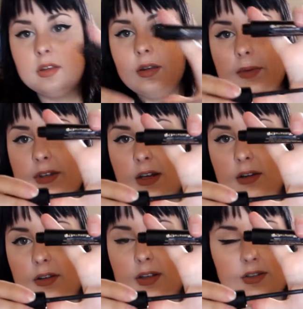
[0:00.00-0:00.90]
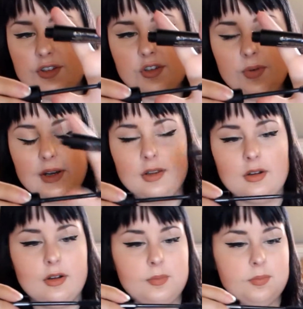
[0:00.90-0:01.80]
the mascara is just a
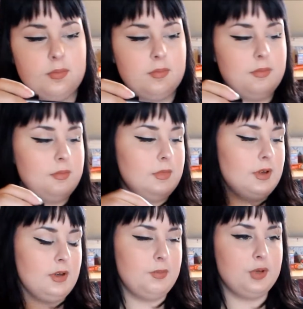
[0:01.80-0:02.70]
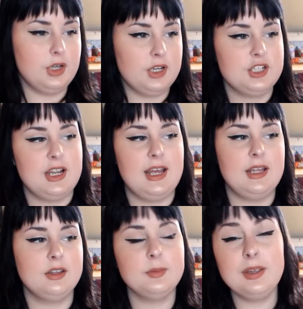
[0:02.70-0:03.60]
regular uh, brush,
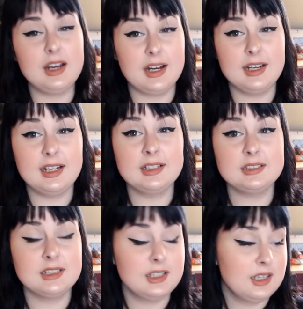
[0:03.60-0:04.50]
and to be honest,